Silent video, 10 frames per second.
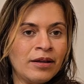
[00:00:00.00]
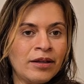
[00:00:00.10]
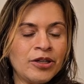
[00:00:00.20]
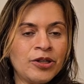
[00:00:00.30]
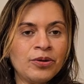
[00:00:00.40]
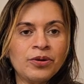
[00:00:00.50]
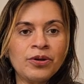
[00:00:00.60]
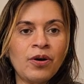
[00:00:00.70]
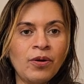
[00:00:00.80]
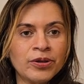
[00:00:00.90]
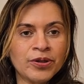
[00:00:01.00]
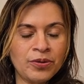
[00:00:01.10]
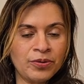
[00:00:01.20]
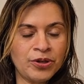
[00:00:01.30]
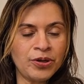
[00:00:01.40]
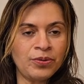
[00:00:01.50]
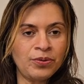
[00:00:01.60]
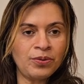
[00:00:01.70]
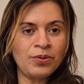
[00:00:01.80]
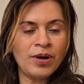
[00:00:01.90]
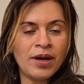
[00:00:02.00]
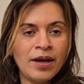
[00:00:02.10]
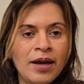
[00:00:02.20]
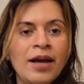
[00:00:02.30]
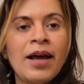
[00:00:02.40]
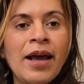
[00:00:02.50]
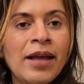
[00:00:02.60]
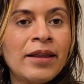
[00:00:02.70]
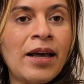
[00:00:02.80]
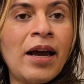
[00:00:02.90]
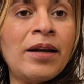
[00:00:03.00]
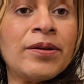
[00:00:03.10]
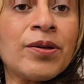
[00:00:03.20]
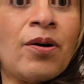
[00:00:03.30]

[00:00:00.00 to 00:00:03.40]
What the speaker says: that you could also do, and that is